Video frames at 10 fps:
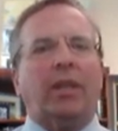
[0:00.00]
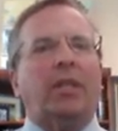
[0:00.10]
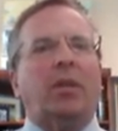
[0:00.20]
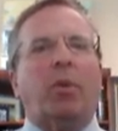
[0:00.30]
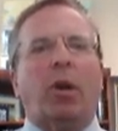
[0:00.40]
At
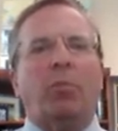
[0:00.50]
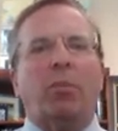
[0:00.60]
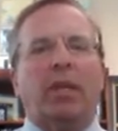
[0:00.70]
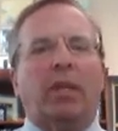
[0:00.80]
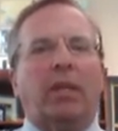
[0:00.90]
the
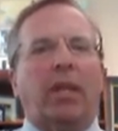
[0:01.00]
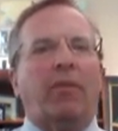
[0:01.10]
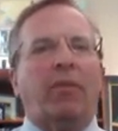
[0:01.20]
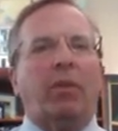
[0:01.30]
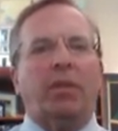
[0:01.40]
department
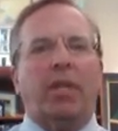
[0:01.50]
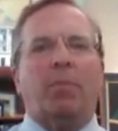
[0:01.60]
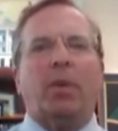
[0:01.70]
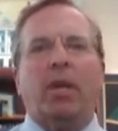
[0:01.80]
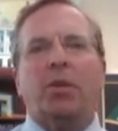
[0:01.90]
level,
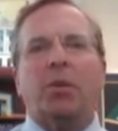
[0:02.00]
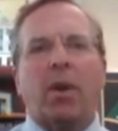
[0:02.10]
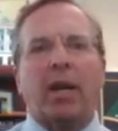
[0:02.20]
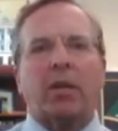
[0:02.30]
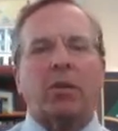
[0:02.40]
Deputy
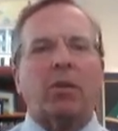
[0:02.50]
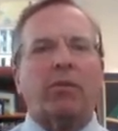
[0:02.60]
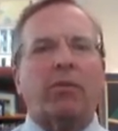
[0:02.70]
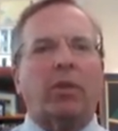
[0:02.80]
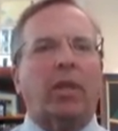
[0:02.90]

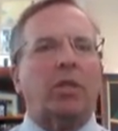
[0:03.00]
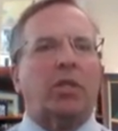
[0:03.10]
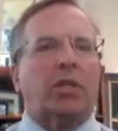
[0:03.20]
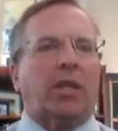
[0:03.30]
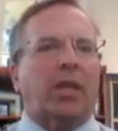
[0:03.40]
Director for
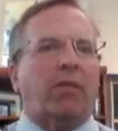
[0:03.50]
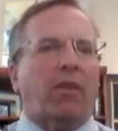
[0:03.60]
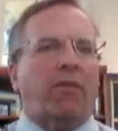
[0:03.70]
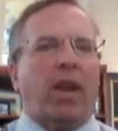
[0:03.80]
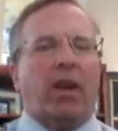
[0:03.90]
Legislative
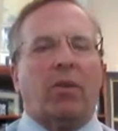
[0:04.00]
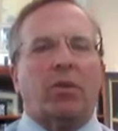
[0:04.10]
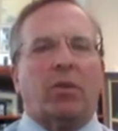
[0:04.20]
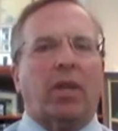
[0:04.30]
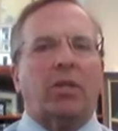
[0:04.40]

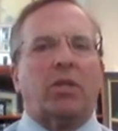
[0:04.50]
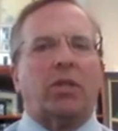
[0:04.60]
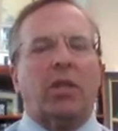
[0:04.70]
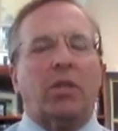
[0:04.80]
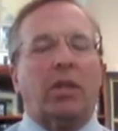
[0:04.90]
Affairs or
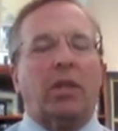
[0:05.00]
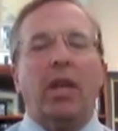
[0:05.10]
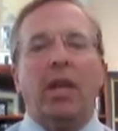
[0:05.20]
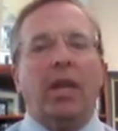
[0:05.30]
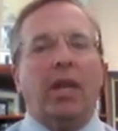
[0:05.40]
Legislation.
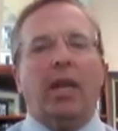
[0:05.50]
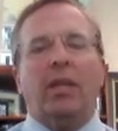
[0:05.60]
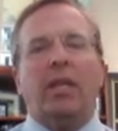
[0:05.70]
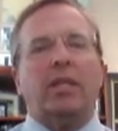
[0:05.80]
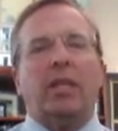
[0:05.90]

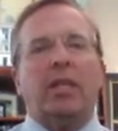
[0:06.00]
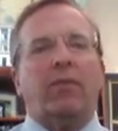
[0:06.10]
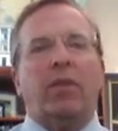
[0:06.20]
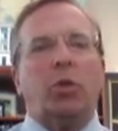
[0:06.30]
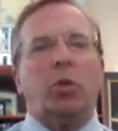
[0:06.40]
And these
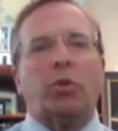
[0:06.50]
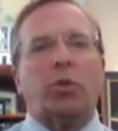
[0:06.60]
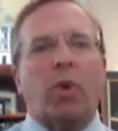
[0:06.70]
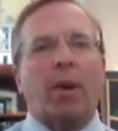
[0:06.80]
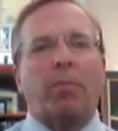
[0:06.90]

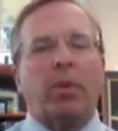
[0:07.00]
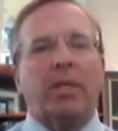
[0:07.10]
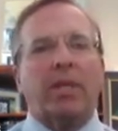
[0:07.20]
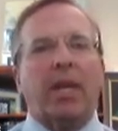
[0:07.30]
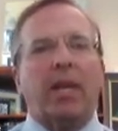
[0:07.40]
individuals
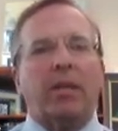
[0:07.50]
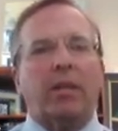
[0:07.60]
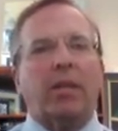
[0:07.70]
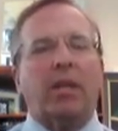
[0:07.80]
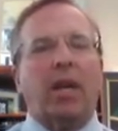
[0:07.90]
represent
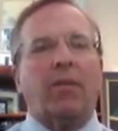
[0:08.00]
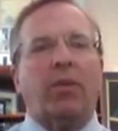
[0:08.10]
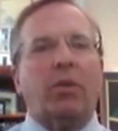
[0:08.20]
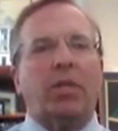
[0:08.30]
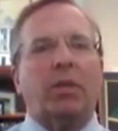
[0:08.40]
the
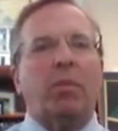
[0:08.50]
governor's